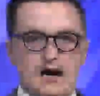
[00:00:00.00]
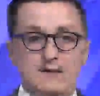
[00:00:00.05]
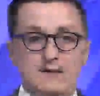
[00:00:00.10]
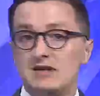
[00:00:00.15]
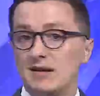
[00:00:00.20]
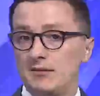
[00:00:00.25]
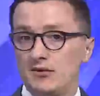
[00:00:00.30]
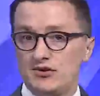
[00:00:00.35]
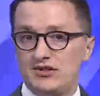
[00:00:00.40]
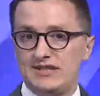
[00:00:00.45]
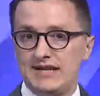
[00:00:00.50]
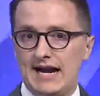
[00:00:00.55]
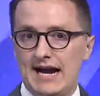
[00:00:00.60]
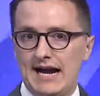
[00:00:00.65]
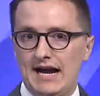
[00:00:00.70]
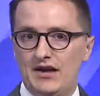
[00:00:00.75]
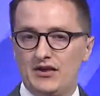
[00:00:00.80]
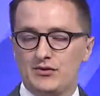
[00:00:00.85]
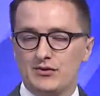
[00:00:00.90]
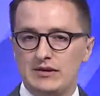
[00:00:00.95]
I'm
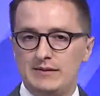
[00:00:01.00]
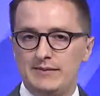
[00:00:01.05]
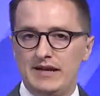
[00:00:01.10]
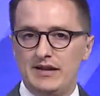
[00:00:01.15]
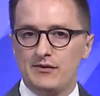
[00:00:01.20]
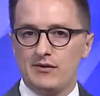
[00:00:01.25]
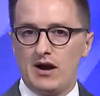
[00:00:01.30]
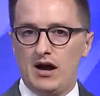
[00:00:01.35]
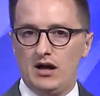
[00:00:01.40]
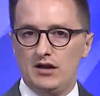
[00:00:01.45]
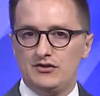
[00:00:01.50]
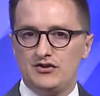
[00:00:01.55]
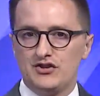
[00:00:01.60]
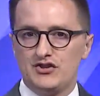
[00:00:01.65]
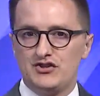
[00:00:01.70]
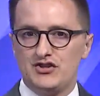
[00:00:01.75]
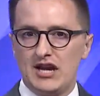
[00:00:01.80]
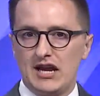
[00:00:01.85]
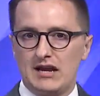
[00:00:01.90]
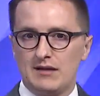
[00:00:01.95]
WCII3
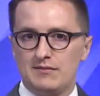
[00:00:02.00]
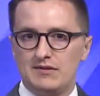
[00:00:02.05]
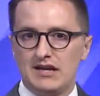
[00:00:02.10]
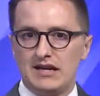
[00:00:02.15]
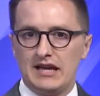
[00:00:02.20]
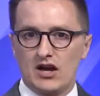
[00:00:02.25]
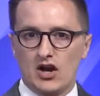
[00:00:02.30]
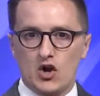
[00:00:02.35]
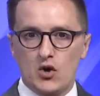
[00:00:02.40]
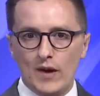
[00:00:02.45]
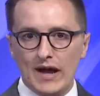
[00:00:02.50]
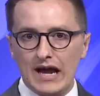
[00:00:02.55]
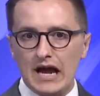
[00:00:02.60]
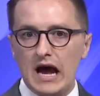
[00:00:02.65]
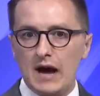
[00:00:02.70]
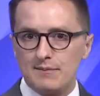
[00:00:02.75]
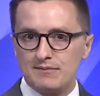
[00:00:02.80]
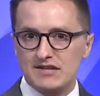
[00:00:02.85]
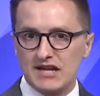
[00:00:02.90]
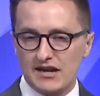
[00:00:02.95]
meteorologist Jacob Dickey. A quick
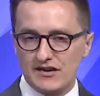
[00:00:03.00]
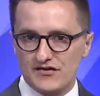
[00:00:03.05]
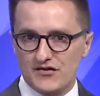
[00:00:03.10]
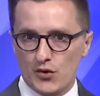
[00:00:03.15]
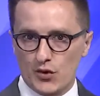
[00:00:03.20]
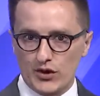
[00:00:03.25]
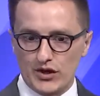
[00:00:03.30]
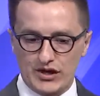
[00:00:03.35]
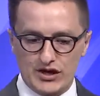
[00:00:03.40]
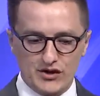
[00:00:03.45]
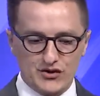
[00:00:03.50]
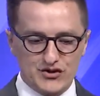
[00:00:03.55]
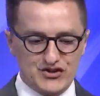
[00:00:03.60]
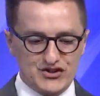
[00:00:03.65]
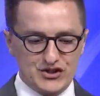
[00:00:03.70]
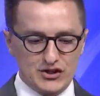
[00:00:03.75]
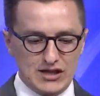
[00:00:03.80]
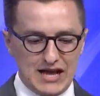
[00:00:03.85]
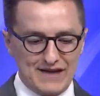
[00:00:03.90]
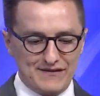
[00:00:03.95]
update for you here.
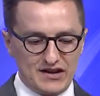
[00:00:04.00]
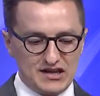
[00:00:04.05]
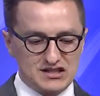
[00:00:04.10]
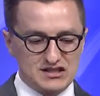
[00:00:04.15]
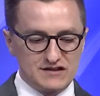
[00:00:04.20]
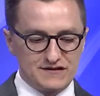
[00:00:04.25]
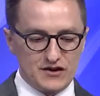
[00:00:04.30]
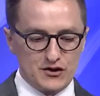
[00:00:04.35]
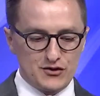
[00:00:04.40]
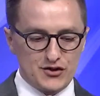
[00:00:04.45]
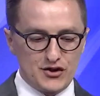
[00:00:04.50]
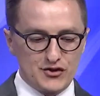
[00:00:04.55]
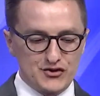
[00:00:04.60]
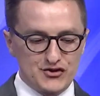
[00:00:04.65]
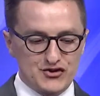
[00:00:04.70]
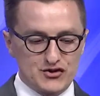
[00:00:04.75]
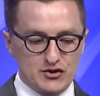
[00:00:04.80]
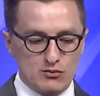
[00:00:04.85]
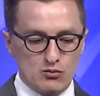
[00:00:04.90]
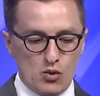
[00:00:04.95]
Still have a severe
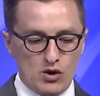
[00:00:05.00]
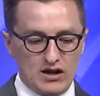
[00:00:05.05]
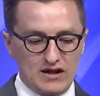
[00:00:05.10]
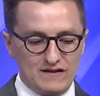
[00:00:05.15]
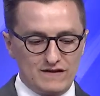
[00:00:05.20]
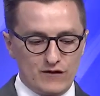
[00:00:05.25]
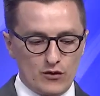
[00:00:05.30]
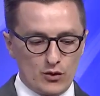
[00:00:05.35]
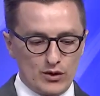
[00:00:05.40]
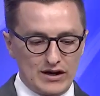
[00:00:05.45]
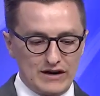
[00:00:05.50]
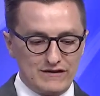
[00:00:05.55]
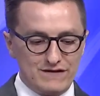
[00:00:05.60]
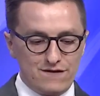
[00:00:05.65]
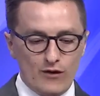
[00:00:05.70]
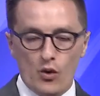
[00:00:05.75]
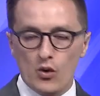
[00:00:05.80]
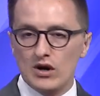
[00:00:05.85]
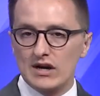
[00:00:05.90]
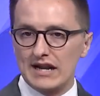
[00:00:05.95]
thunderstorm warning for
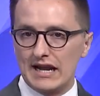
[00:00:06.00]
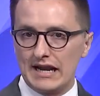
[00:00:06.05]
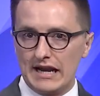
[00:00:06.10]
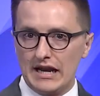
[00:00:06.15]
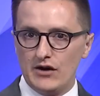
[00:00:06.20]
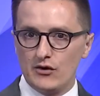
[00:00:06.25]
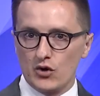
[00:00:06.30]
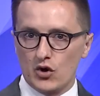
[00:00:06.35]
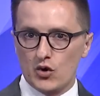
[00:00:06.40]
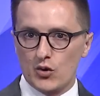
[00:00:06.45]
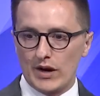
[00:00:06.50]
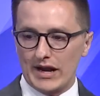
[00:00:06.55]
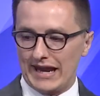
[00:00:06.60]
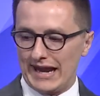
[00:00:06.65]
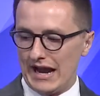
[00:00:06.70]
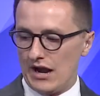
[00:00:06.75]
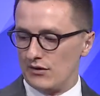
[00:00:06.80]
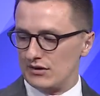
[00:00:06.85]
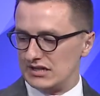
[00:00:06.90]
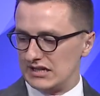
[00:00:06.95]
Ford and Iroquois
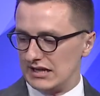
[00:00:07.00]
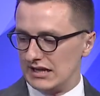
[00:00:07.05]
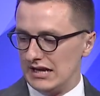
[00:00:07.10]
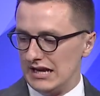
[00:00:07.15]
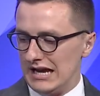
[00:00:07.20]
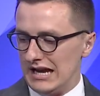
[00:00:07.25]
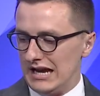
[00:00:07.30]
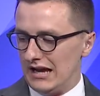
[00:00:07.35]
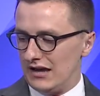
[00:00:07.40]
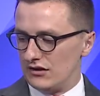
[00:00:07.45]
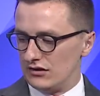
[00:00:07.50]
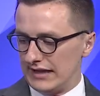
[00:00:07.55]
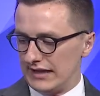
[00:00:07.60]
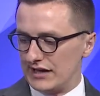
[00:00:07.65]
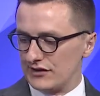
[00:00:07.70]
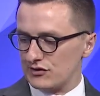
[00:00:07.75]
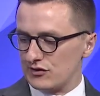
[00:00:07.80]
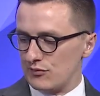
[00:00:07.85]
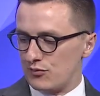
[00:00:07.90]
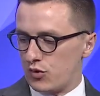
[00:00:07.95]
County. The
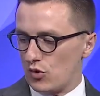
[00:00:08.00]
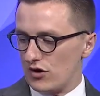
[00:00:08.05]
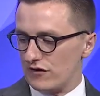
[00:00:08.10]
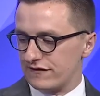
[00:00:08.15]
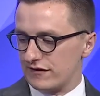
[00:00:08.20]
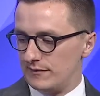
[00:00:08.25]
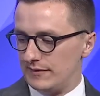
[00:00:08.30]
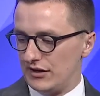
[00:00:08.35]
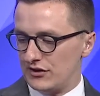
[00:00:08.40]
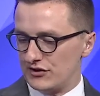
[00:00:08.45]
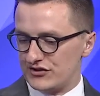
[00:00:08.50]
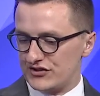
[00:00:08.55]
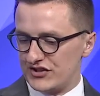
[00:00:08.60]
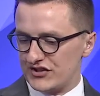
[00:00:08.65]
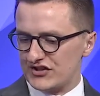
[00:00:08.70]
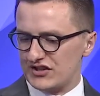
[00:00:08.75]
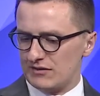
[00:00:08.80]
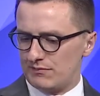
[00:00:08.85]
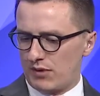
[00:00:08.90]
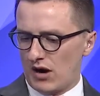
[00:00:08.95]
latest report from near
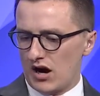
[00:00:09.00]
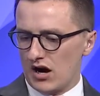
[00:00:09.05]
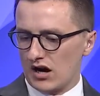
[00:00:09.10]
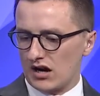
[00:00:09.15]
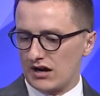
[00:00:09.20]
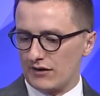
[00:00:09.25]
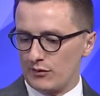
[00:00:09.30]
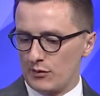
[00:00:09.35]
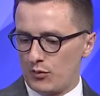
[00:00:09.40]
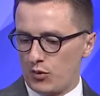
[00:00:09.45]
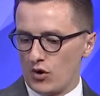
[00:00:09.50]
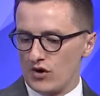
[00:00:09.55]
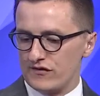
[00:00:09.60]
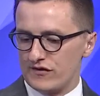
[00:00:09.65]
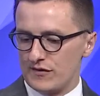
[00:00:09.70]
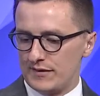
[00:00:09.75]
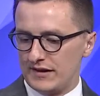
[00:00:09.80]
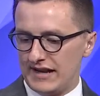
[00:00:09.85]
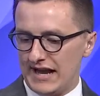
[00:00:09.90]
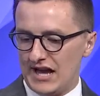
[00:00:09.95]
Cisna Park, a
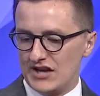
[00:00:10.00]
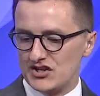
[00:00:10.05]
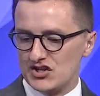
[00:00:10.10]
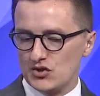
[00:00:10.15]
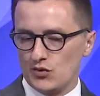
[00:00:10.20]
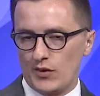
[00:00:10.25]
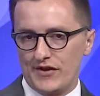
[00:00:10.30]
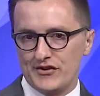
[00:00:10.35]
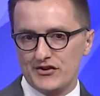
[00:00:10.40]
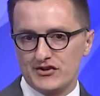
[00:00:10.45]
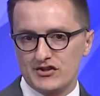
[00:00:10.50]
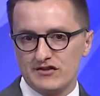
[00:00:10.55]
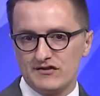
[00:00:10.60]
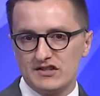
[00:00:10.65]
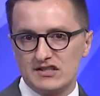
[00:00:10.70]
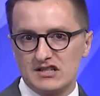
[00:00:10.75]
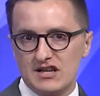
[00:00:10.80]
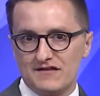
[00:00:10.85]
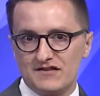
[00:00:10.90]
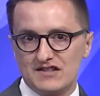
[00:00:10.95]
report from the National Weather
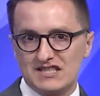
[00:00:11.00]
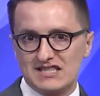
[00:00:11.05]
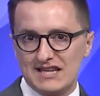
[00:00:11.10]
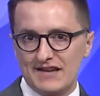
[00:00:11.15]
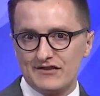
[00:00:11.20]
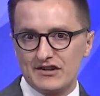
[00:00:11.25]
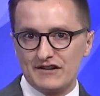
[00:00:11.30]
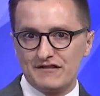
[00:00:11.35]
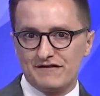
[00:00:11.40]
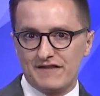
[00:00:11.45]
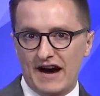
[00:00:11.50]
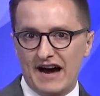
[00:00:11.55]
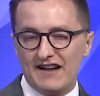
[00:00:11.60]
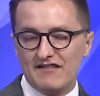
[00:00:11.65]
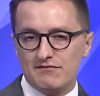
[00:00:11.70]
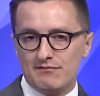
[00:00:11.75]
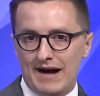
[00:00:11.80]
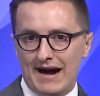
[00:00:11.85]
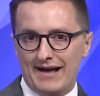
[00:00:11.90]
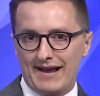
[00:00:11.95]
Service of
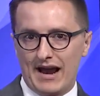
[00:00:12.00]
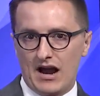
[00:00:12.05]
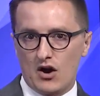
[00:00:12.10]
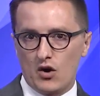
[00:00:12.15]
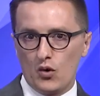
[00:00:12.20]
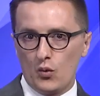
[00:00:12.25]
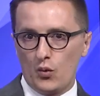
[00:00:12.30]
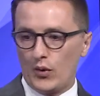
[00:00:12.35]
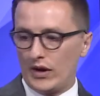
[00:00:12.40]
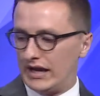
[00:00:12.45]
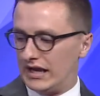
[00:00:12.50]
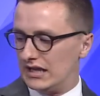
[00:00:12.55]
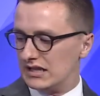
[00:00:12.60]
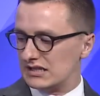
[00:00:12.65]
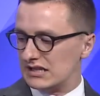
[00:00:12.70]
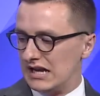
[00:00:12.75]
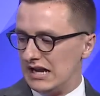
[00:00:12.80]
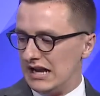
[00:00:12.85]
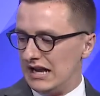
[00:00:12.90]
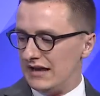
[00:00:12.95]
75-mile-an-hour
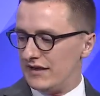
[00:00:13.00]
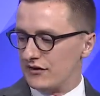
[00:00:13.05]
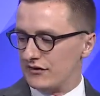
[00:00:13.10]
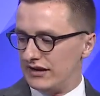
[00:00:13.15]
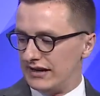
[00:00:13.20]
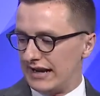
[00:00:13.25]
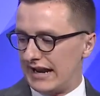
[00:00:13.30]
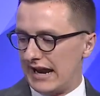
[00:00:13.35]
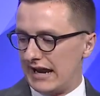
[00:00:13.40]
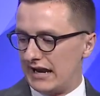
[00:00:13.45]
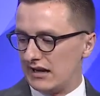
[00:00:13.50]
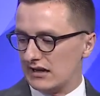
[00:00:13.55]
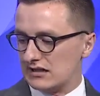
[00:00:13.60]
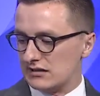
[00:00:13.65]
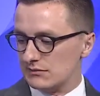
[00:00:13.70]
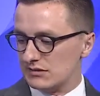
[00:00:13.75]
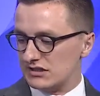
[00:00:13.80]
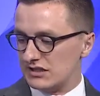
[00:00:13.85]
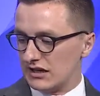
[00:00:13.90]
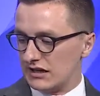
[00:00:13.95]
winds. They're indicating
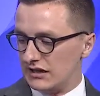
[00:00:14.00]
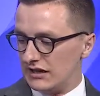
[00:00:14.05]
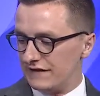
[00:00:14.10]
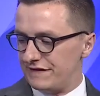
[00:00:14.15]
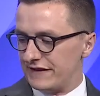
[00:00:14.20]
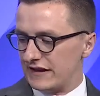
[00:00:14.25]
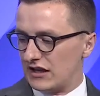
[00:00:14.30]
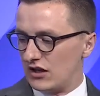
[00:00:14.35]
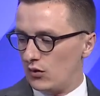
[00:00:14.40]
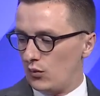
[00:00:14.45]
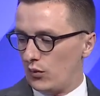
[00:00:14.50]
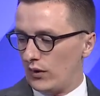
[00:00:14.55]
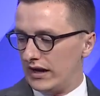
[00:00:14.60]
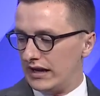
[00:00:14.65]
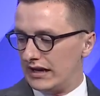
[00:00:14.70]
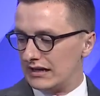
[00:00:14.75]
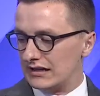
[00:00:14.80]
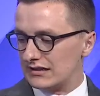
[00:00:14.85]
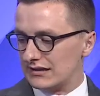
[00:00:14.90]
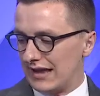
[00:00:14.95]
some significant
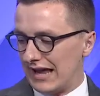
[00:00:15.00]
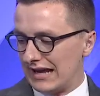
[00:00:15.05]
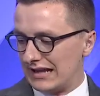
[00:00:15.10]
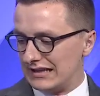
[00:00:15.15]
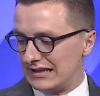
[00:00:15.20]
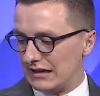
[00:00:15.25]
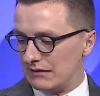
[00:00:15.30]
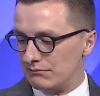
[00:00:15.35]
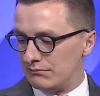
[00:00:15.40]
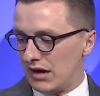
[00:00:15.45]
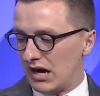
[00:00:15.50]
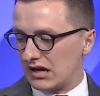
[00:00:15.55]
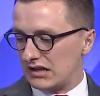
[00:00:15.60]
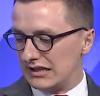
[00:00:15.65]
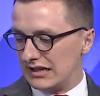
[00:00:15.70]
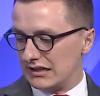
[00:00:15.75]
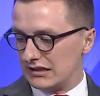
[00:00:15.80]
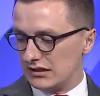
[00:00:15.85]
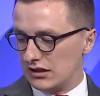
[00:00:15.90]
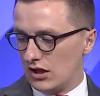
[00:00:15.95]
winds likely in
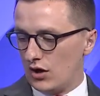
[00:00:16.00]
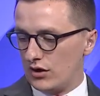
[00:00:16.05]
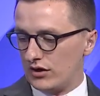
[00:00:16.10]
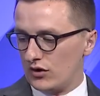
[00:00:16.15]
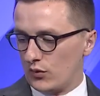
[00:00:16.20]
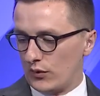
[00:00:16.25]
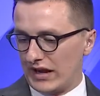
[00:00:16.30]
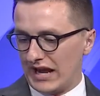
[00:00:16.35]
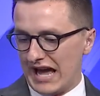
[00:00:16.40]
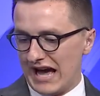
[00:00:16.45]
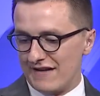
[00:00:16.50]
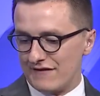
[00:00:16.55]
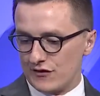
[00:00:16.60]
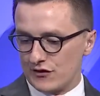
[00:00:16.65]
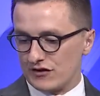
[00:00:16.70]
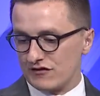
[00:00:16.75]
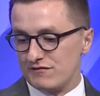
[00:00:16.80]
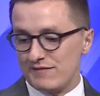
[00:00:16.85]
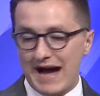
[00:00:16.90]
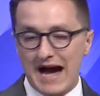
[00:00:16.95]
Buckley and Loda. We have
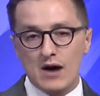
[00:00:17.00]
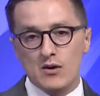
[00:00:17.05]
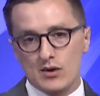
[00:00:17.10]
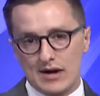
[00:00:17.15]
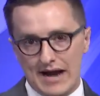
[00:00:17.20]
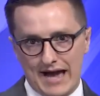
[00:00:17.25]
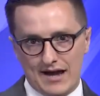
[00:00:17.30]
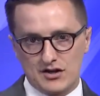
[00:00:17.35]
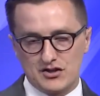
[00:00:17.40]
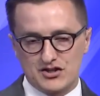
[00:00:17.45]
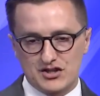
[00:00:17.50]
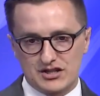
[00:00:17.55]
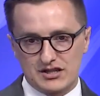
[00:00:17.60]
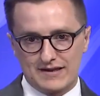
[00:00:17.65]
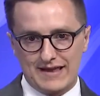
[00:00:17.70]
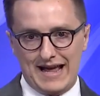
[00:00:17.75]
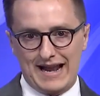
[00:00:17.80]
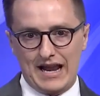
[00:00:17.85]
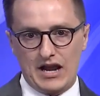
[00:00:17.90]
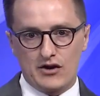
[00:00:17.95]
heard of power outages
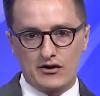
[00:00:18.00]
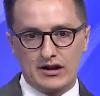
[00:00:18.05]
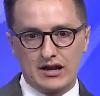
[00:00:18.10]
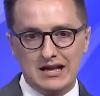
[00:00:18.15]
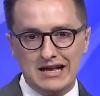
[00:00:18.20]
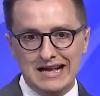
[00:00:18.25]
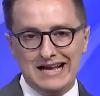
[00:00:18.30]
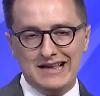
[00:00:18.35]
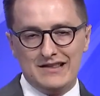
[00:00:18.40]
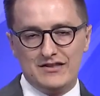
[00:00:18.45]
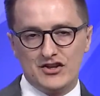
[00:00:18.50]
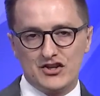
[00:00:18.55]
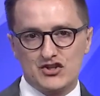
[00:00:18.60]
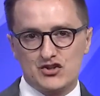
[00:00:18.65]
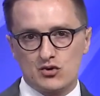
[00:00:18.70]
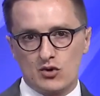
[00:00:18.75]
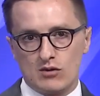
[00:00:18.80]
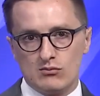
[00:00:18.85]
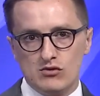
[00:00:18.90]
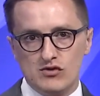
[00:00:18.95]
in that area. This
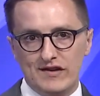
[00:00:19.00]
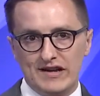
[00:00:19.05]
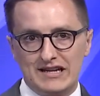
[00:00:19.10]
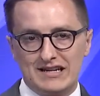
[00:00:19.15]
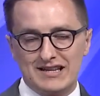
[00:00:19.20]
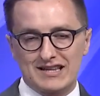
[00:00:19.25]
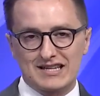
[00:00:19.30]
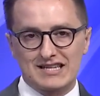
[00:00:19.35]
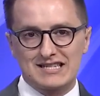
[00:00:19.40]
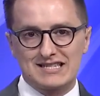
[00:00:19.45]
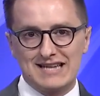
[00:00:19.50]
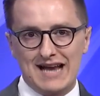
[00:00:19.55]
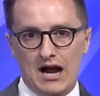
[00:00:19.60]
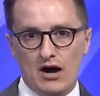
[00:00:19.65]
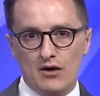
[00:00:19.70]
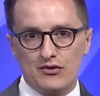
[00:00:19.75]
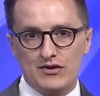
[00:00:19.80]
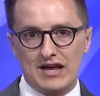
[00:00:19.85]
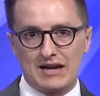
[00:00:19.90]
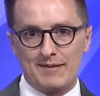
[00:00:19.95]
storm moving to the
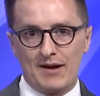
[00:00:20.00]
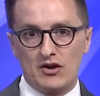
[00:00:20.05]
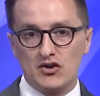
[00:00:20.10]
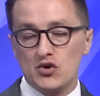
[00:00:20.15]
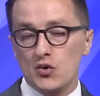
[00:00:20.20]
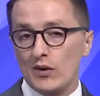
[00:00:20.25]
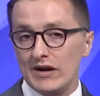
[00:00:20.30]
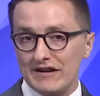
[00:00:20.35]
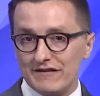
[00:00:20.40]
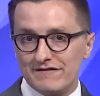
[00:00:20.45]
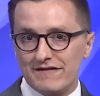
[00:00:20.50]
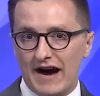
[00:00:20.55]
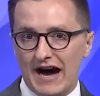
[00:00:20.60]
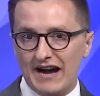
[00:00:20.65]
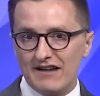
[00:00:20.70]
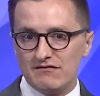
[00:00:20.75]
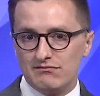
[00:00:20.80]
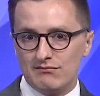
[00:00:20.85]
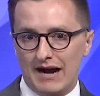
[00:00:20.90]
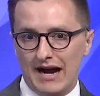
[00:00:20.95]
south at about
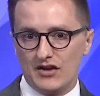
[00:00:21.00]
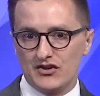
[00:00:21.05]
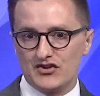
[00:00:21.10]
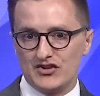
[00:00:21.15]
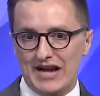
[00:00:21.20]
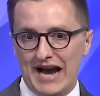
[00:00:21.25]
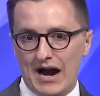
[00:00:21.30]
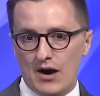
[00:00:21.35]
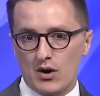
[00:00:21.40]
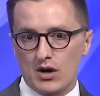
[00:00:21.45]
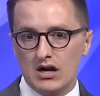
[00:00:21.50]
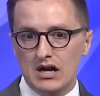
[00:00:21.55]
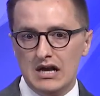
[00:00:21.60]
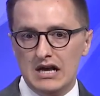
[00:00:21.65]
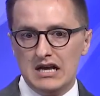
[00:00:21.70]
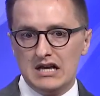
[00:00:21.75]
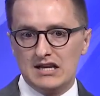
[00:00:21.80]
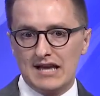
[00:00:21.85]
25 miles an hour.